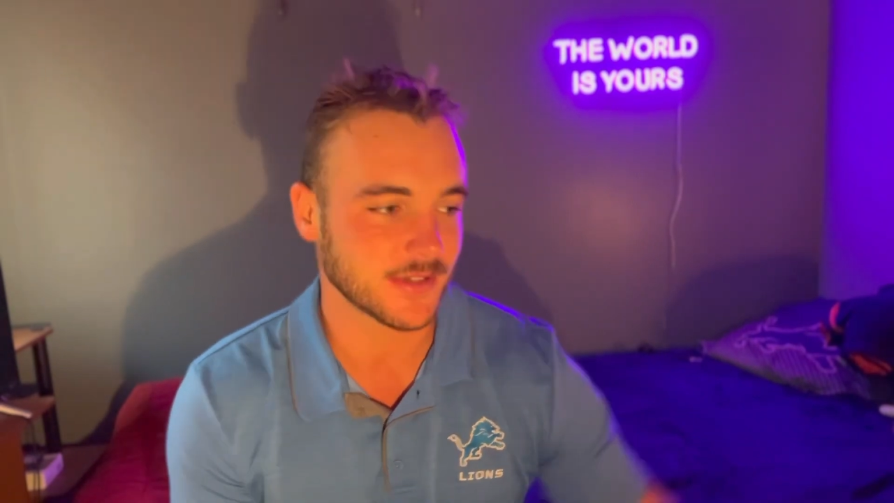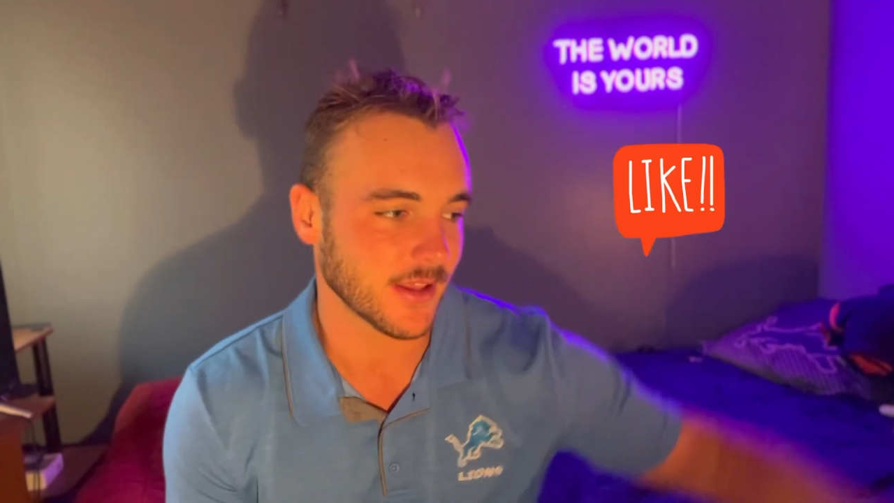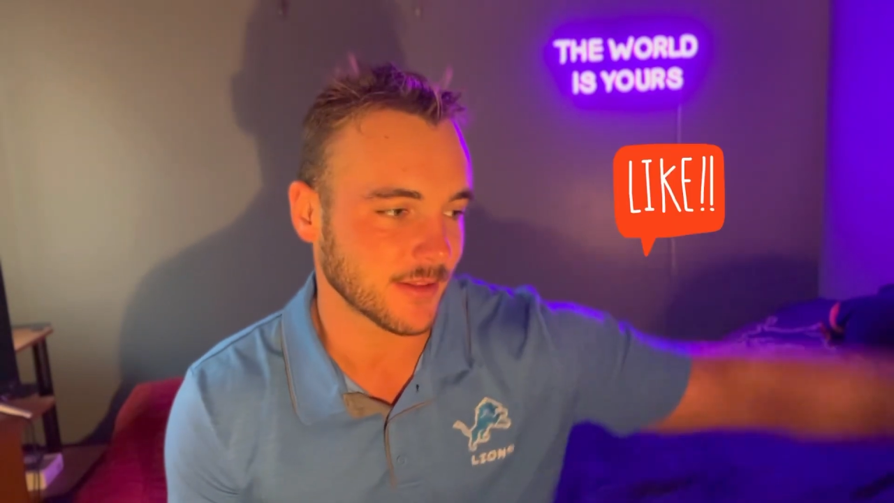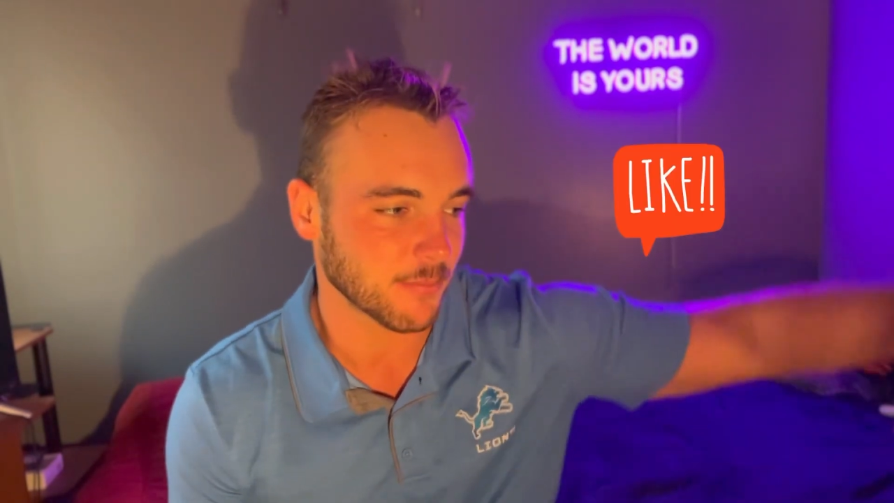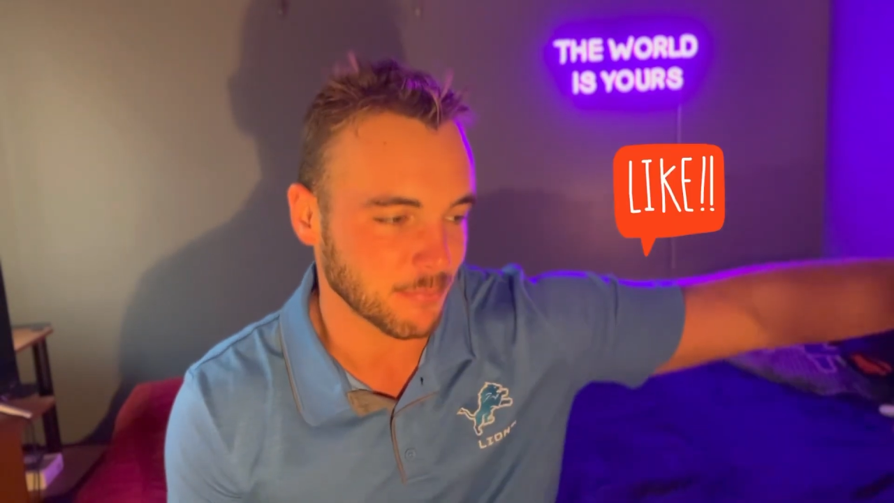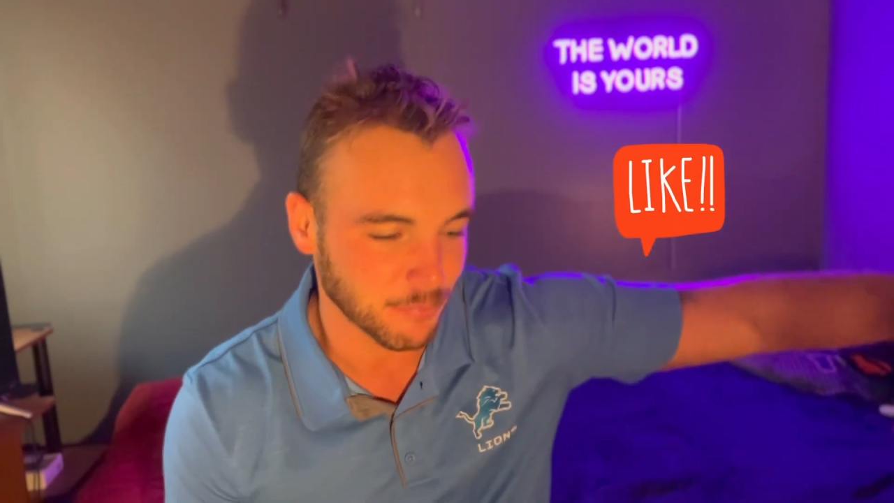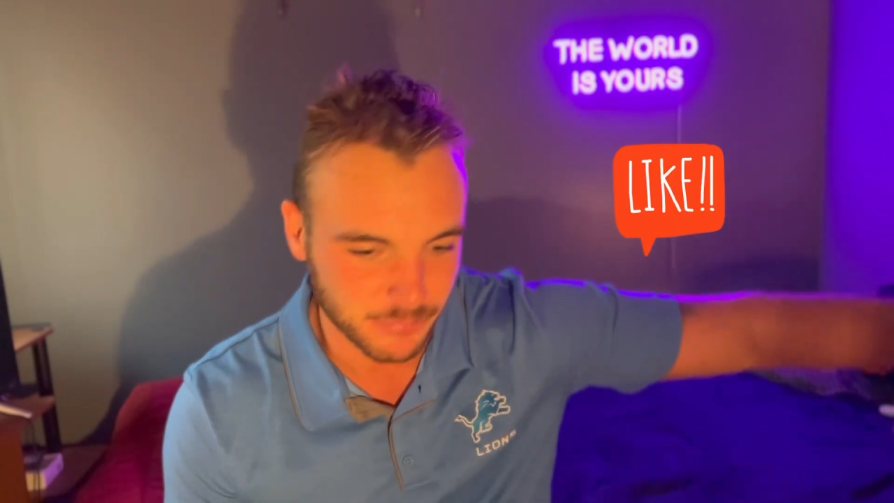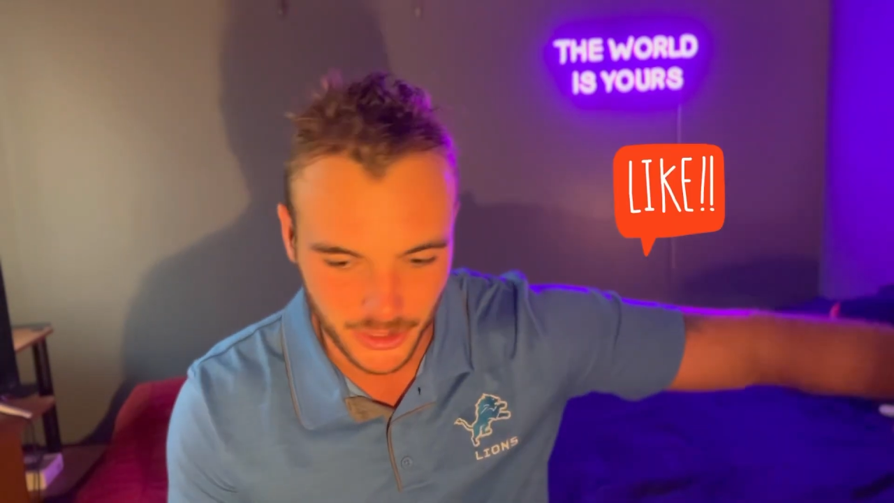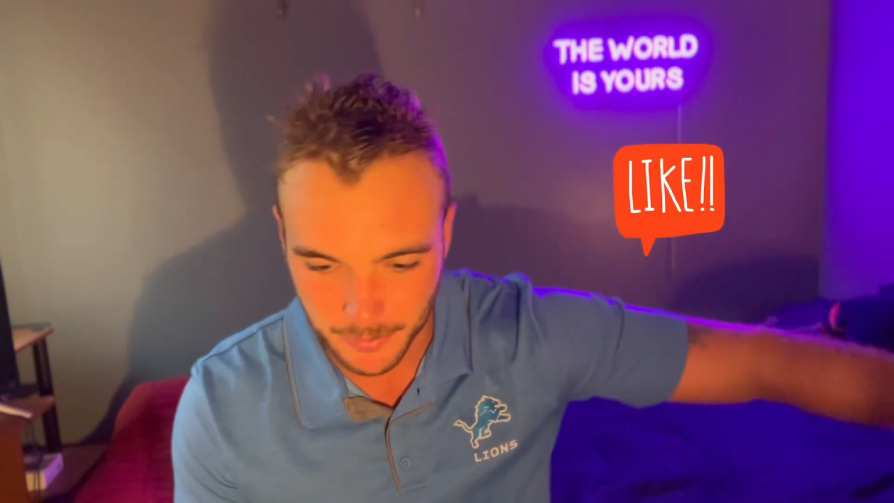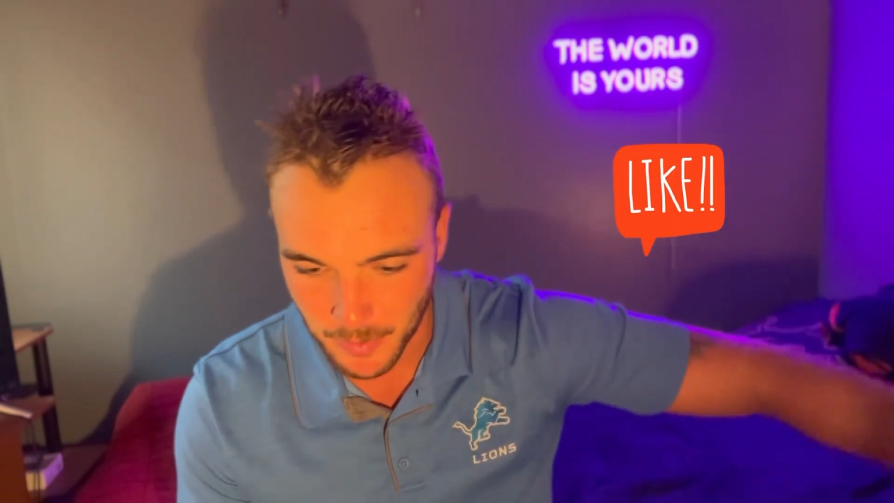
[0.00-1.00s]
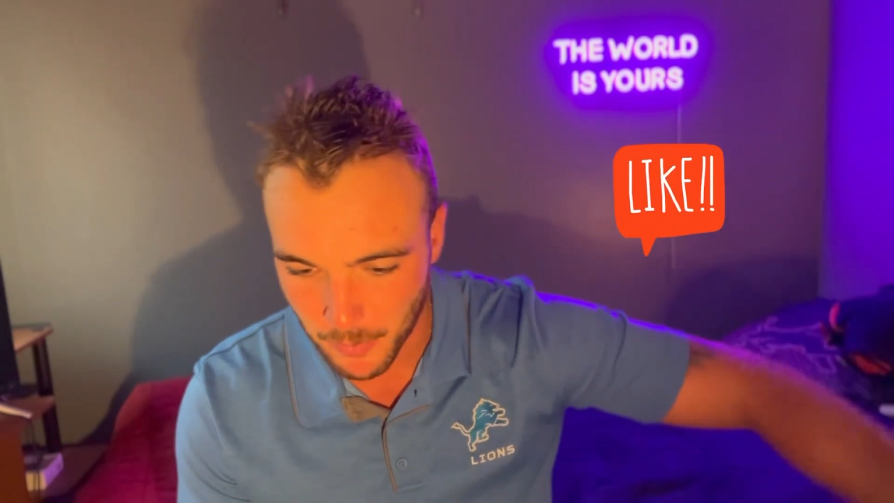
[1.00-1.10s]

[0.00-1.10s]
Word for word: They like bring him in